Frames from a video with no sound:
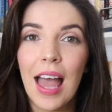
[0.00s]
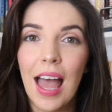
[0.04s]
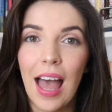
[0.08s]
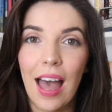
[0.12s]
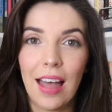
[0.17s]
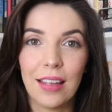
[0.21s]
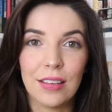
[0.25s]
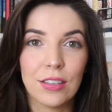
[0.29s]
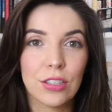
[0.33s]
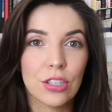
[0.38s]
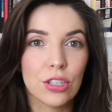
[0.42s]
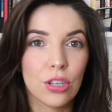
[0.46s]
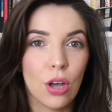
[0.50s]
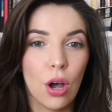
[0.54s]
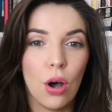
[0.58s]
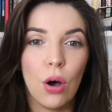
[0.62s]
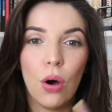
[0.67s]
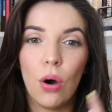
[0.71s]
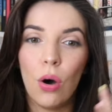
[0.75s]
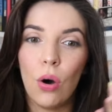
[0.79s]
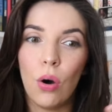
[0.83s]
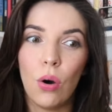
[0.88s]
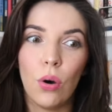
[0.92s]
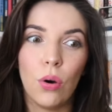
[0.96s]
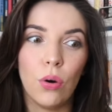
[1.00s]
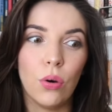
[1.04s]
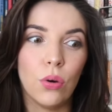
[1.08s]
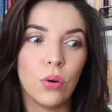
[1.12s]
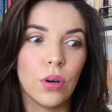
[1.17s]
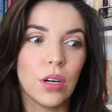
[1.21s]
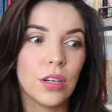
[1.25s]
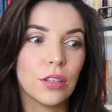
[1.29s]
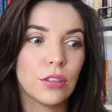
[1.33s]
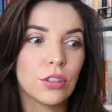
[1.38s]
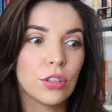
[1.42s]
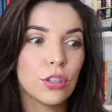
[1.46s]
And
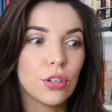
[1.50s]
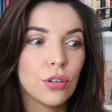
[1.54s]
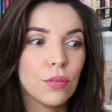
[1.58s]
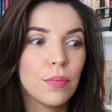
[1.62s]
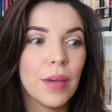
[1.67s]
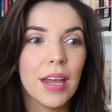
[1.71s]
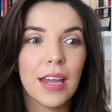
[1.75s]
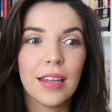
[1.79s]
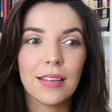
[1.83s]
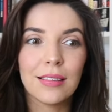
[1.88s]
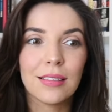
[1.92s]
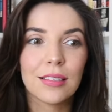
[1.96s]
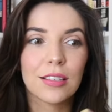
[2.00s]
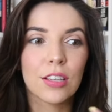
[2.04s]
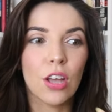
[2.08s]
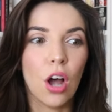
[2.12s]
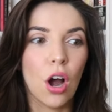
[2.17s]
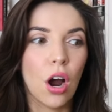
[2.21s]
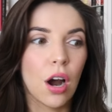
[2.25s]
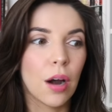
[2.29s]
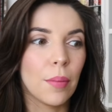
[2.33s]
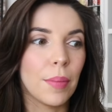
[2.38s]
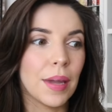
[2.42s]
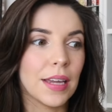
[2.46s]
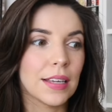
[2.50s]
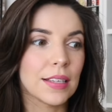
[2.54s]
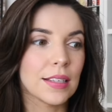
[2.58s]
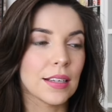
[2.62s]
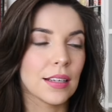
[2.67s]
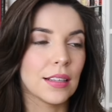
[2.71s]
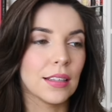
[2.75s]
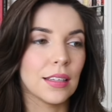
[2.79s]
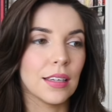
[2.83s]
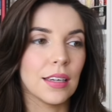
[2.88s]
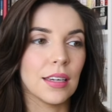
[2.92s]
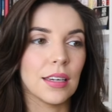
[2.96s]
so humans are
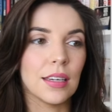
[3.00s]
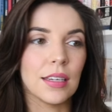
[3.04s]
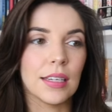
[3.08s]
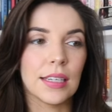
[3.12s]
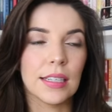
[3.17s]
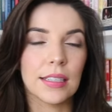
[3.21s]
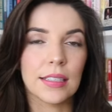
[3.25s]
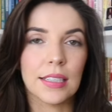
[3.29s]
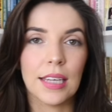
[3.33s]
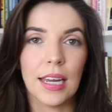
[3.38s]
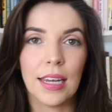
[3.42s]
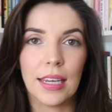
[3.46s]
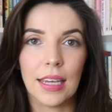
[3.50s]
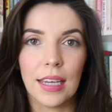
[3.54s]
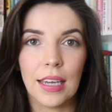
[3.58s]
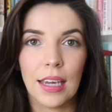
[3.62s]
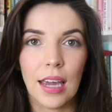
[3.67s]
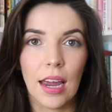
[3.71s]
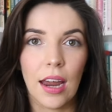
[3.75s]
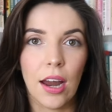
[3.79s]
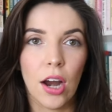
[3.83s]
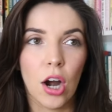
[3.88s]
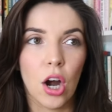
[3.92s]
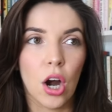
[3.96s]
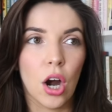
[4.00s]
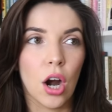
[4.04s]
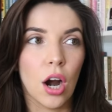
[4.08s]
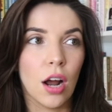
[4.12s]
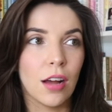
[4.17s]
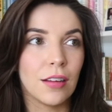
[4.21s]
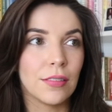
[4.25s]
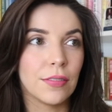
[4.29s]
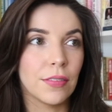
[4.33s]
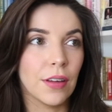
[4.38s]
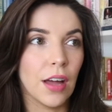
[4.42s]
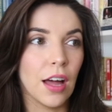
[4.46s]
basically taking care
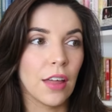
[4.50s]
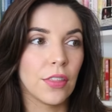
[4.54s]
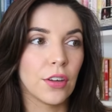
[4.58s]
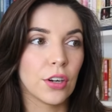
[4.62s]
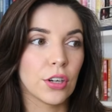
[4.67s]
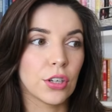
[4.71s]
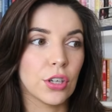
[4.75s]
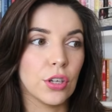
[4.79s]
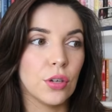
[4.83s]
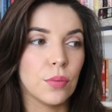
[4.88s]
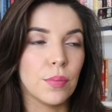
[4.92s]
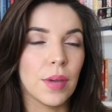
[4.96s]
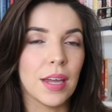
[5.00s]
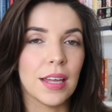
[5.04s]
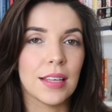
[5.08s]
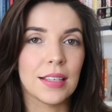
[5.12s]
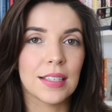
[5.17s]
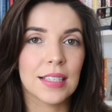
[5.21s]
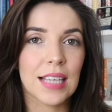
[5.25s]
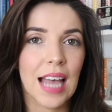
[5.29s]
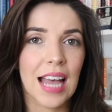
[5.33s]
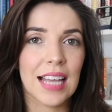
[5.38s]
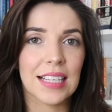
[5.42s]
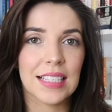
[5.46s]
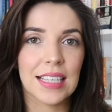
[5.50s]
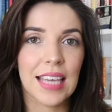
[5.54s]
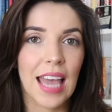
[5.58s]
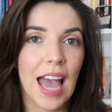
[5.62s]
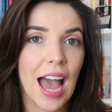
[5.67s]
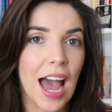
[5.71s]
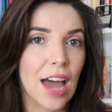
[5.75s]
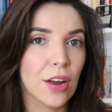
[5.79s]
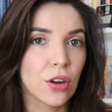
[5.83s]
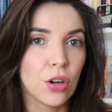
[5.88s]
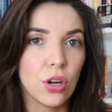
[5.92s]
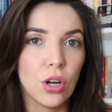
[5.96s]
of other humans as
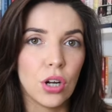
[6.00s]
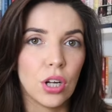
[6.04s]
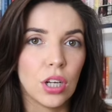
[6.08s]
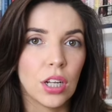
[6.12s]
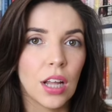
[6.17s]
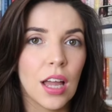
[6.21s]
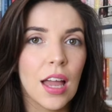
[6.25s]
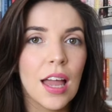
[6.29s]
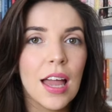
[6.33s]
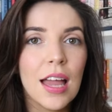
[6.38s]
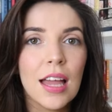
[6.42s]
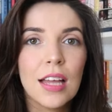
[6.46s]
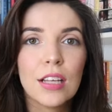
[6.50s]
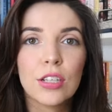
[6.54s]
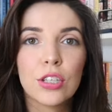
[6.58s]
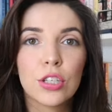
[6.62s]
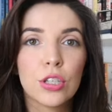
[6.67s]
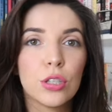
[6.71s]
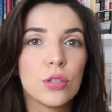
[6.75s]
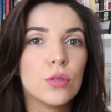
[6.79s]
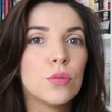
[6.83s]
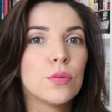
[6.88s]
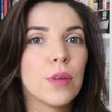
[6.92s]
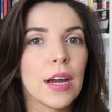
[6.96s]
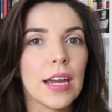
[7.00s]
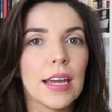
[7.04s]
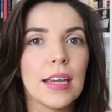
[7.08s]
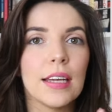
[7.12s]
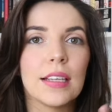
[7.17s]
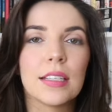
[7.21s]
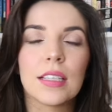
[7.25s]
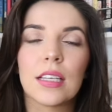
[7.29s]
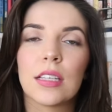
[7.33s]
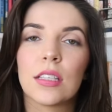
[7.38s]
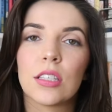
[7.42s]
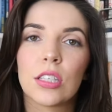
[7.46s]
cattle to
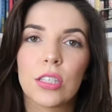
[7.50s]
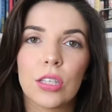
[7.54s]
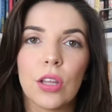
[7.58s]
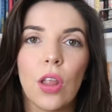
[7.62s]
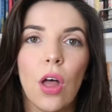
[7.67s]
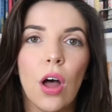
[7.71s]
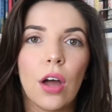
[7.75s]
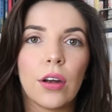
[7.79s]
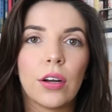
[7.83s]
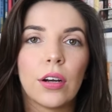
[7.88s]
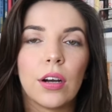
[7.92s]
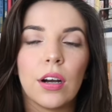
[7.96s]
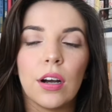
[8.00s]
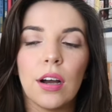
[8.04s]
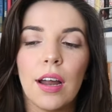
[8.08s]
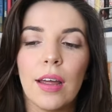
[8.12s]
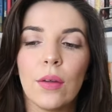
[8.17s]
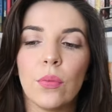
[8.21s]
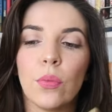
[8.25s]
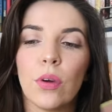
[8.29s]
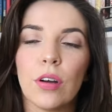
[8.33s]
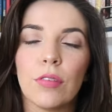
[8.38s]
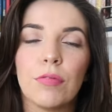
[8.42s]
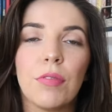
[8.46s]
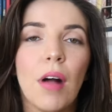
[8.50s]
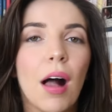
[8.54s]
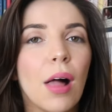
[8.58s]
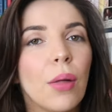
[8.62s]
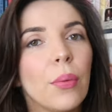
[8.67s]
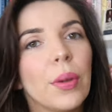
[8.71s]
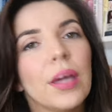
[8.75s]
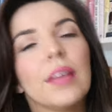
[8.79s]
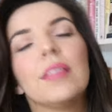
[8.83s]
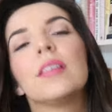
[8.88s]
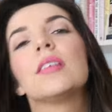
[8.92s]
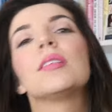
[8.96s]
raise and slaughter. And we're
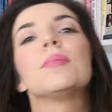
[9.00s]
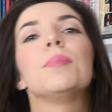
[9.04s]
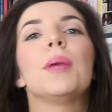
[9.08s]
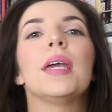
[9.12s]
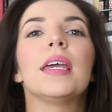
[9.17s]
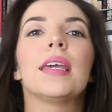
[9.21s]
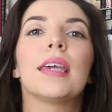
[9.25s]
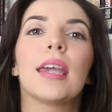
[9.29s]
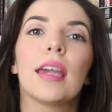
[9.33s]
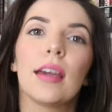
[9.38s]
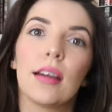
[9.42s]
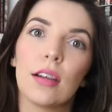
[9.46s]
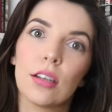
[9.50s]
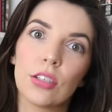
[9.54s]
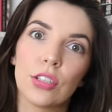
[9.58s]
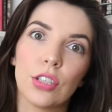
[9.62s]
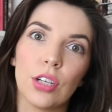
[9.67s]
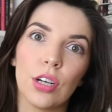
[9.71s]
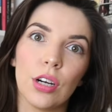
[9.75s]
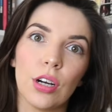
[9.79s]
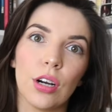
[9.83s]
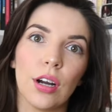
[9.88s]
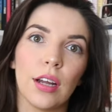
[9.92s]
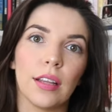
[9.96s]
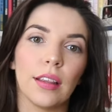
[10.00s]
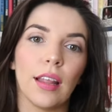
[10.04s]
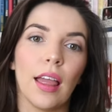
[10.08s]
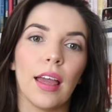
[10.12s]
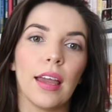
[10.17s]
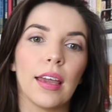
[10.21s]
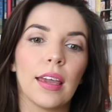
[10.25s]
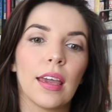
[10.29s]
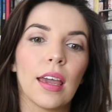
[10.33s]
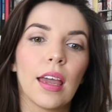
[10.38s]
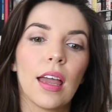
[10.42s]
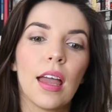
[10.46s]
following this main character and
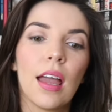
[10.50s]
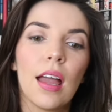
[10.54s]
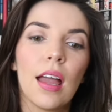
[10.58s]
like